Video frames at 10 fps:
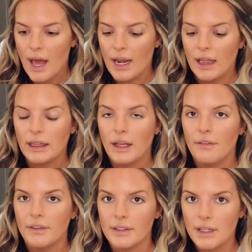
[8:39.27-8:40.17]
And I
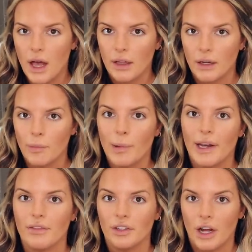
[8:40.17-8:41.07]
love this color,
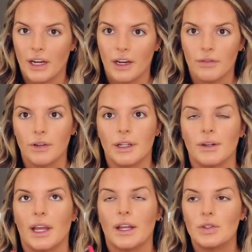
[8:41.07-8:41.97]
but if you're not careful, it'll
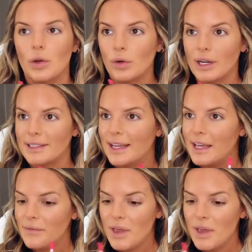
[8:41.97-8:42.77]
get so crazy.